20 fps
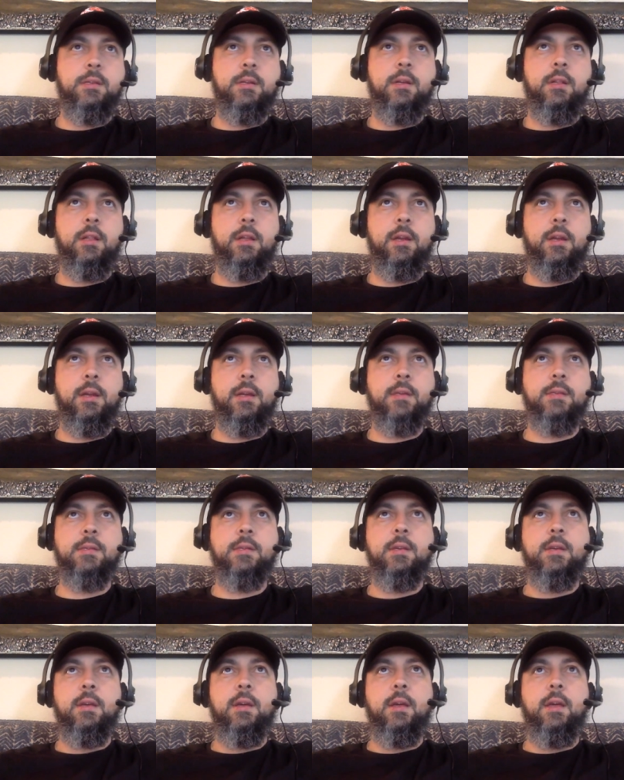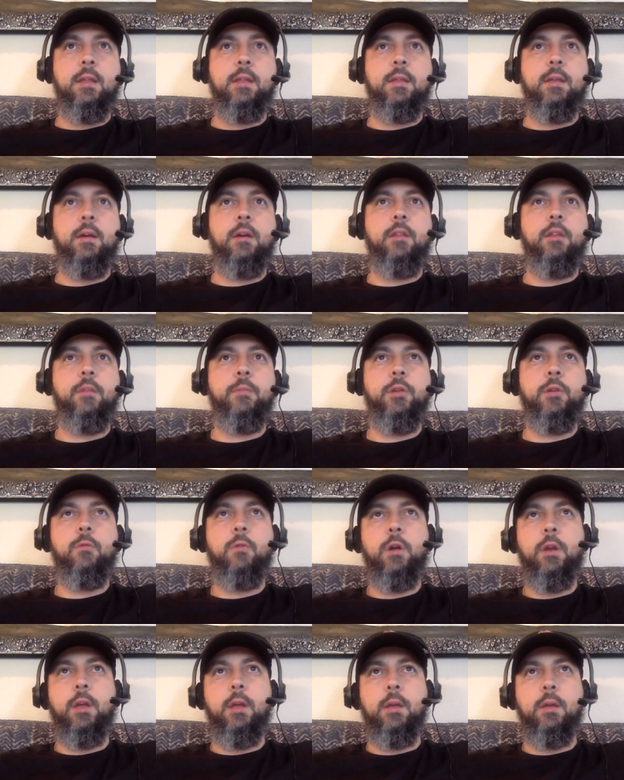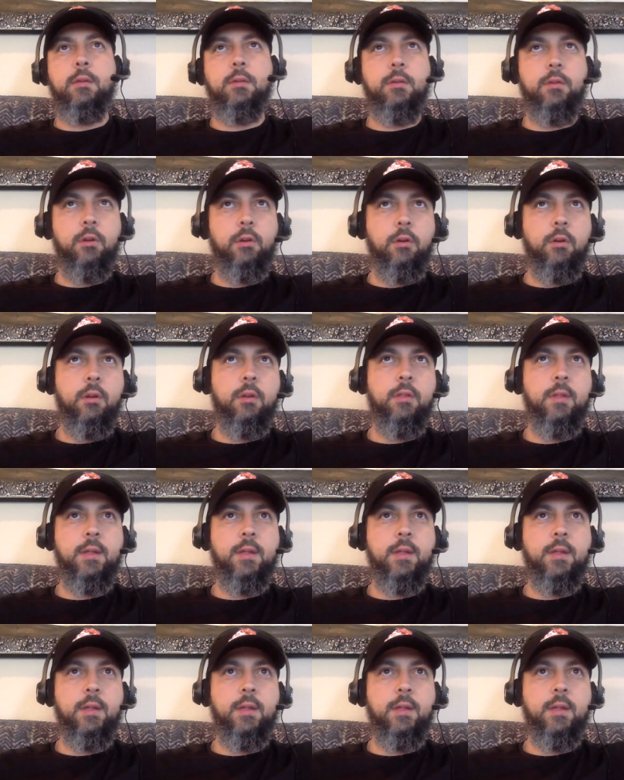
clinics and tell them you want to intern.